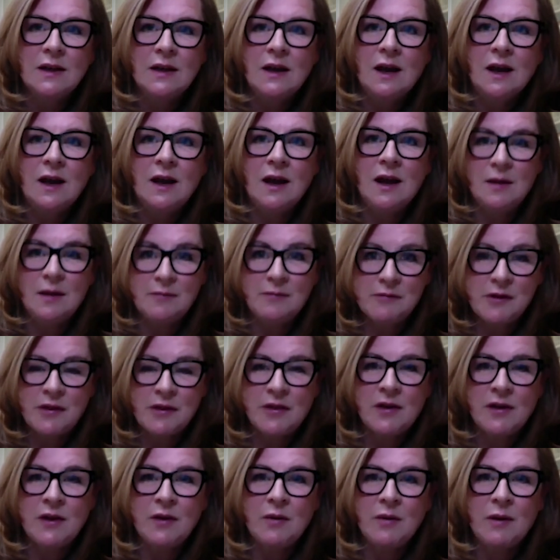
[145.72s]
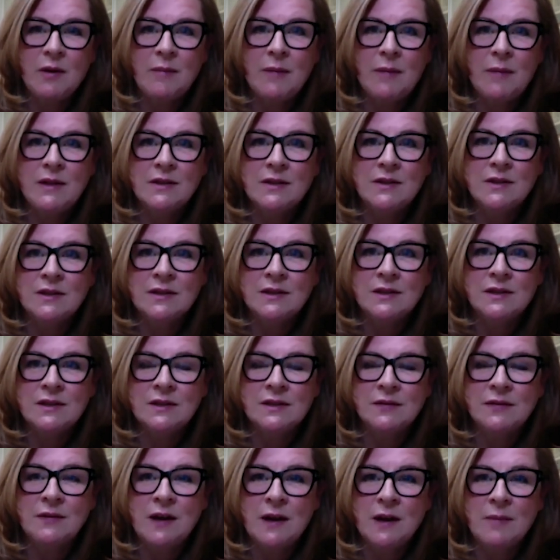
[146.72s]
Her brother, who I mentioned, is a
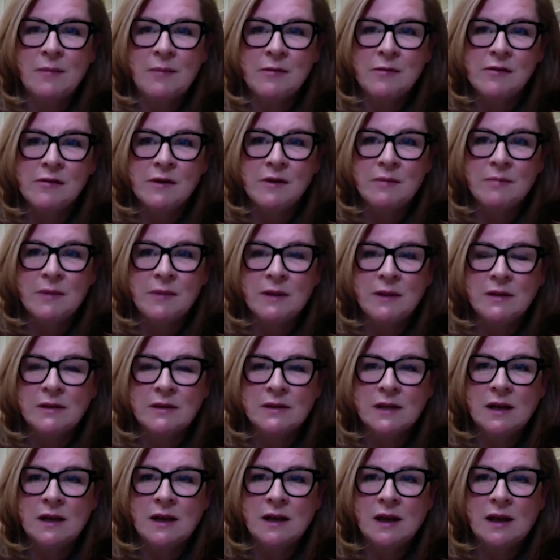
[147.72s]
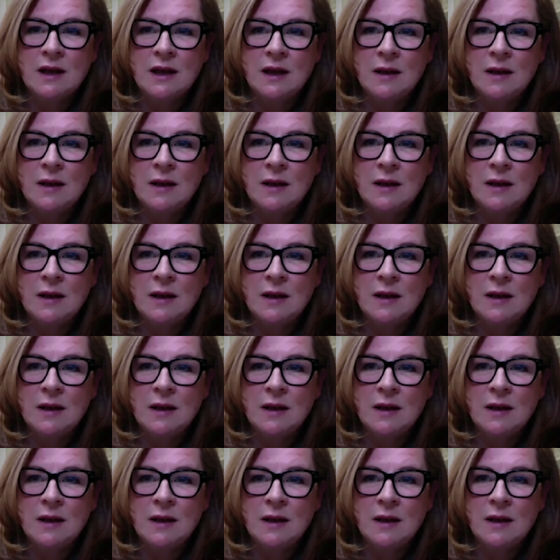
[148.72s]
developer and builder.